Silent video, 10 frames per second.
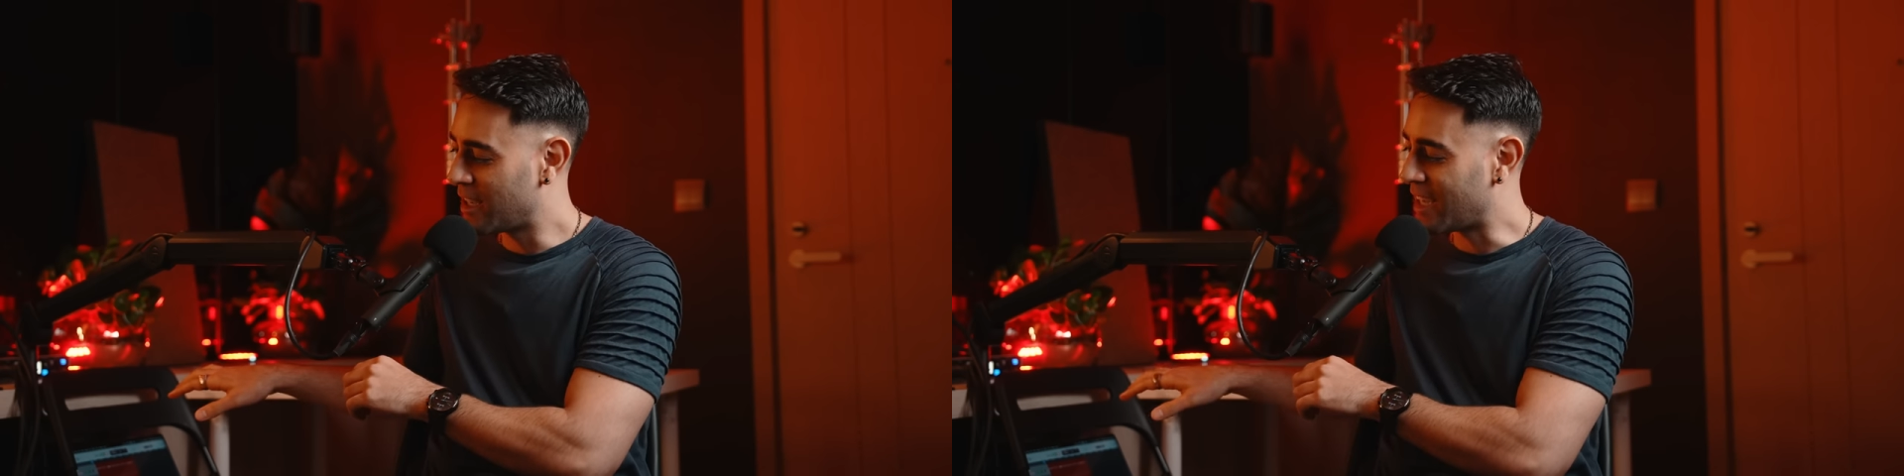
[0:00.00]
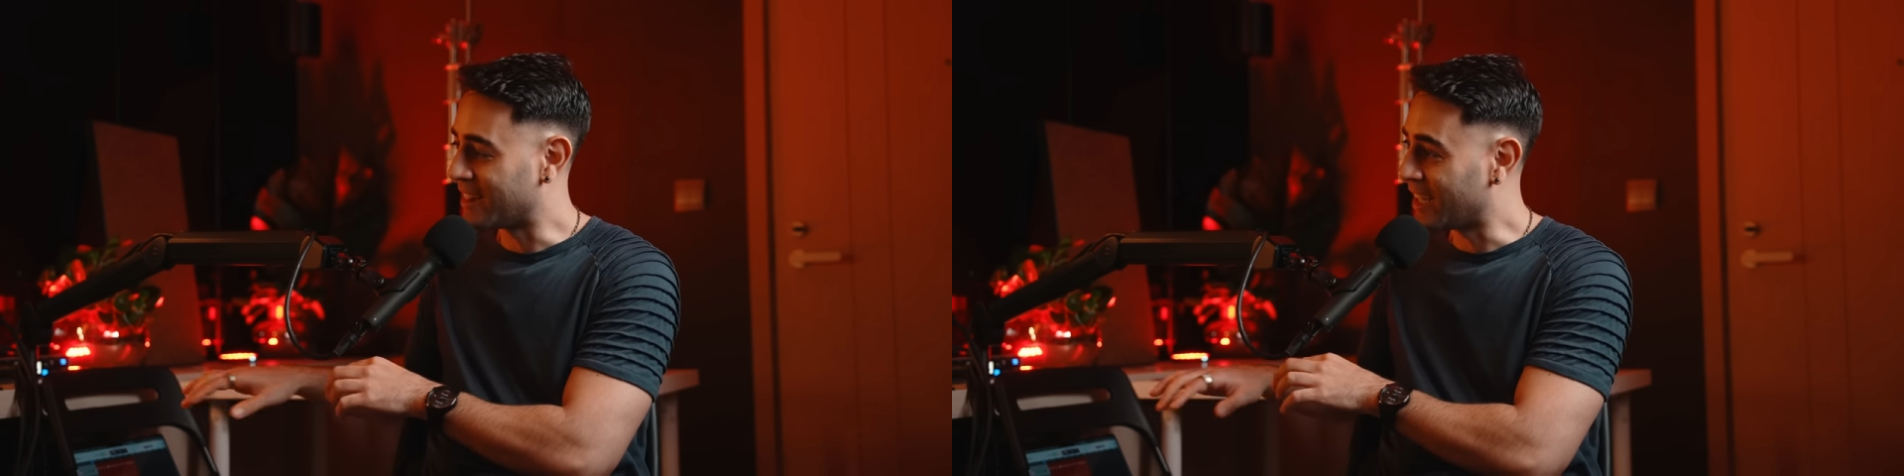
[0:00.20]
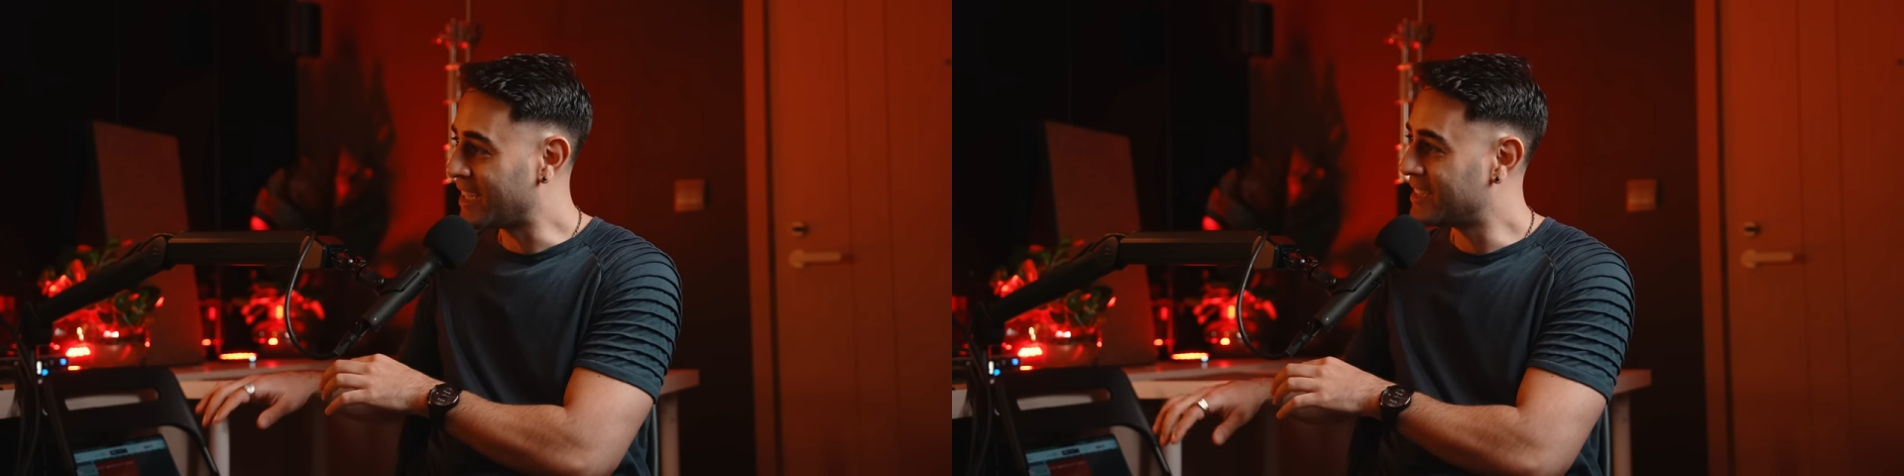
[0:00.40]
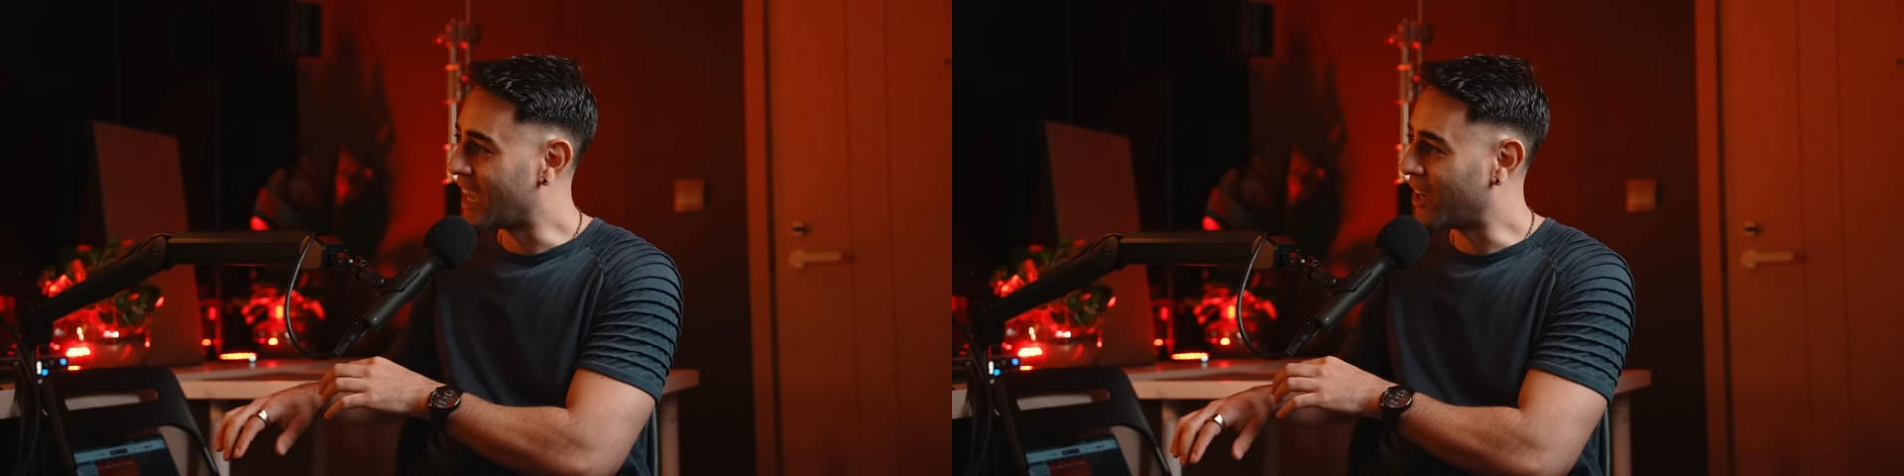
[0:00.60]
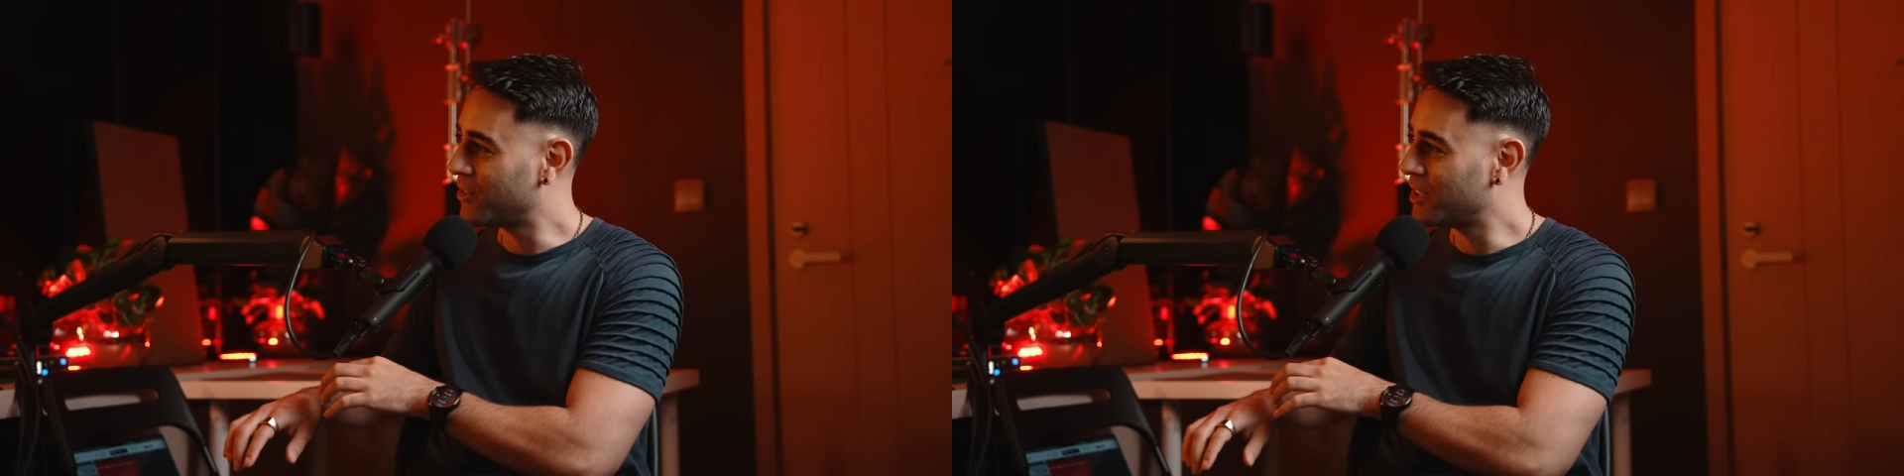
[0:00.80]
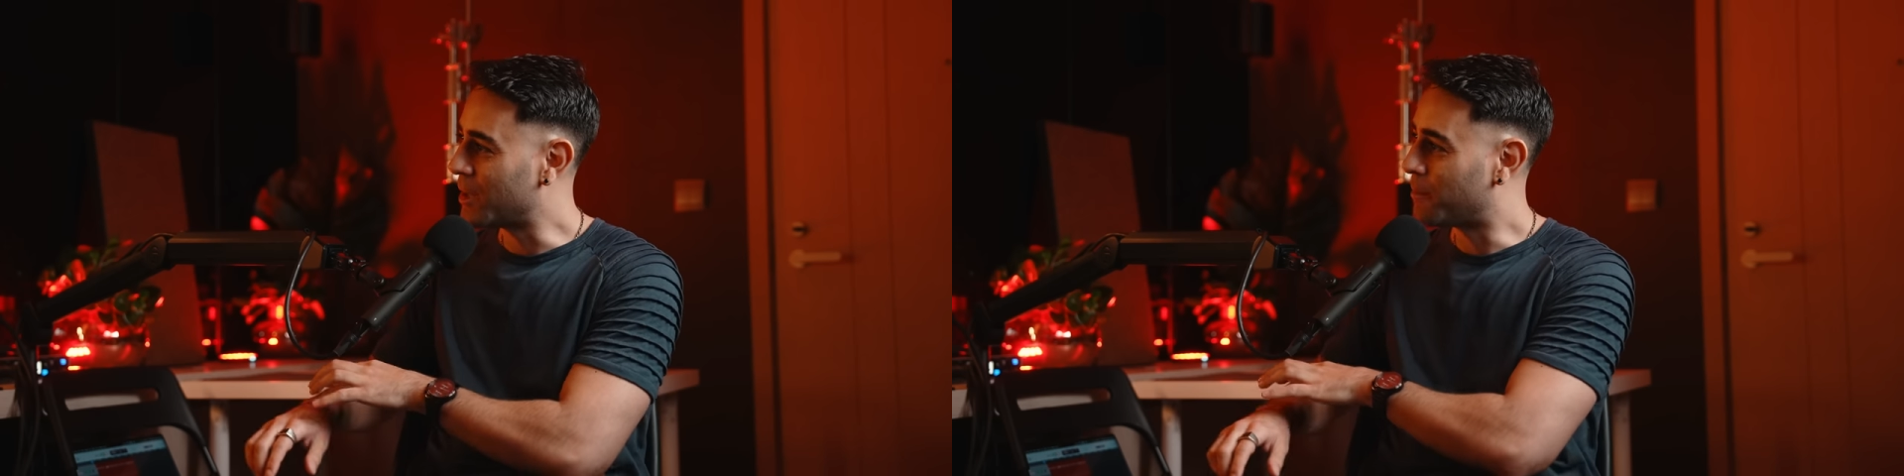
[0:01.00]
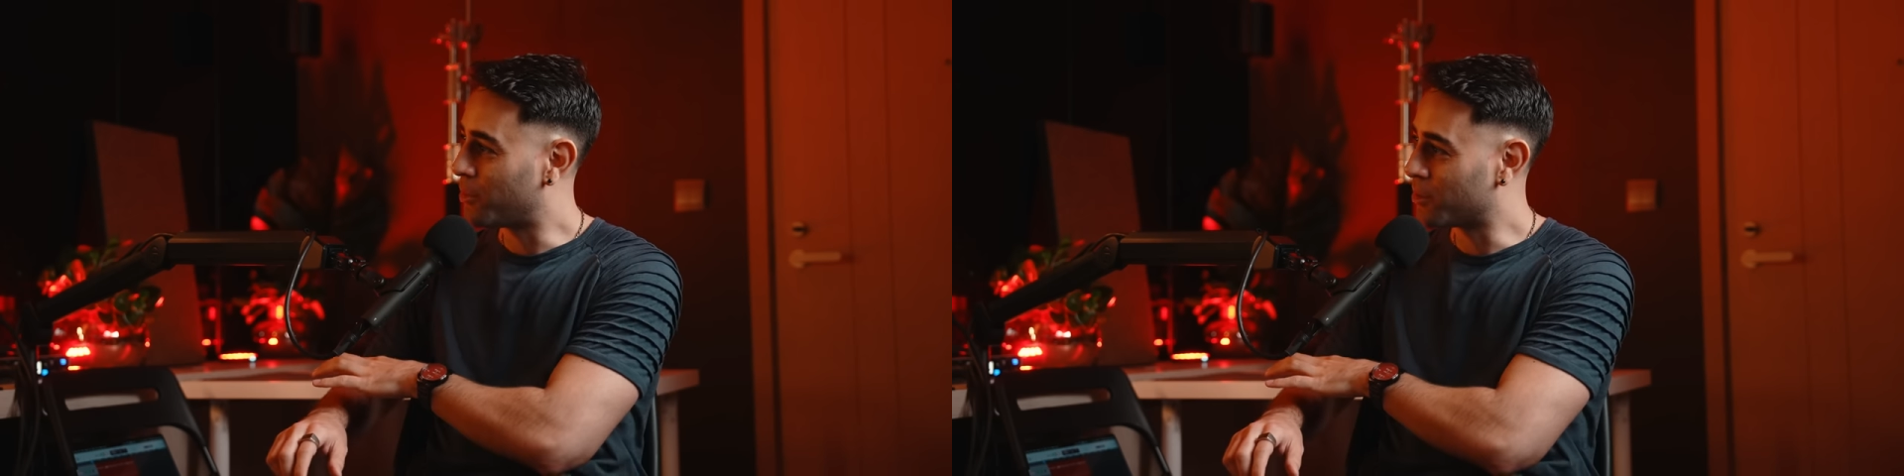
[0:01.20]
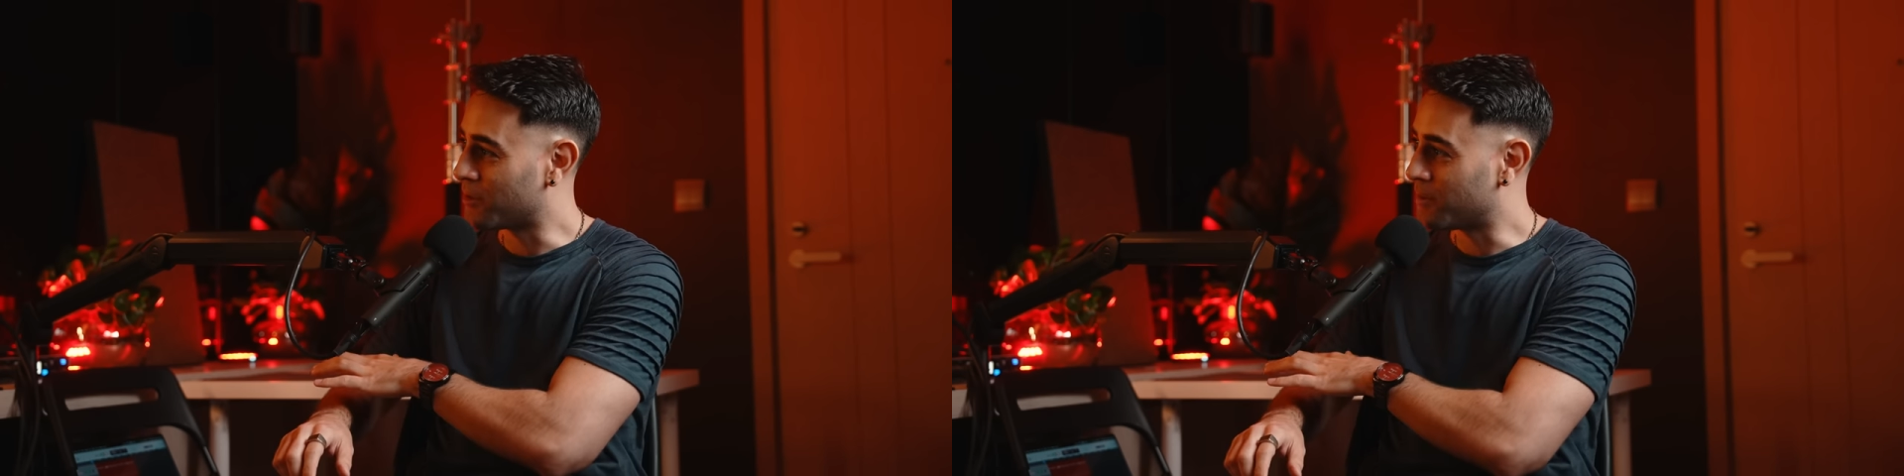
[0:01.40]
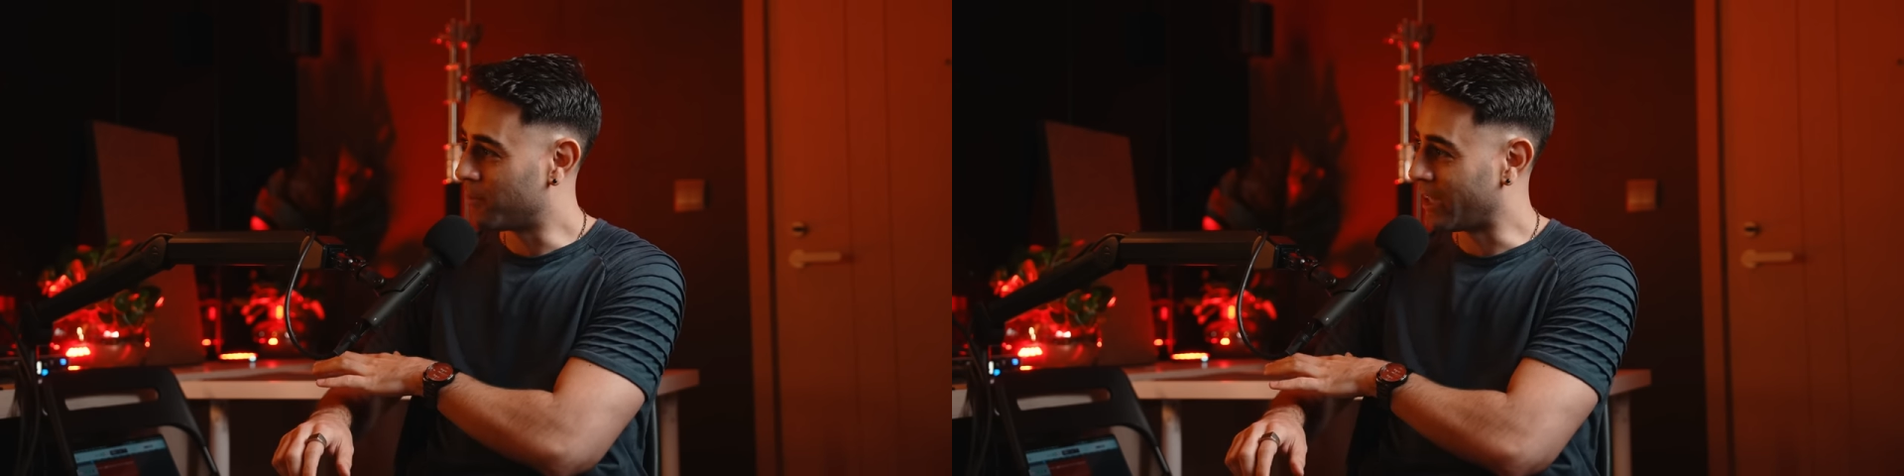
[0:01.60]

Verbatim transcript: and laid down and put her